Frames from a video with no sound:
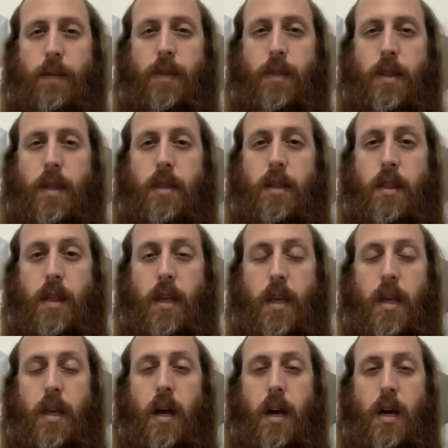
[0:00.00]
that they
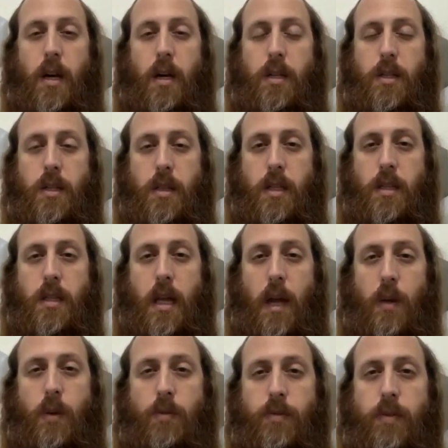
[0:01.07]
are the
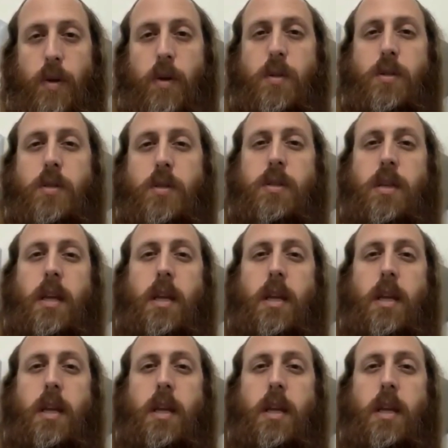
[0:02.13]
downfalls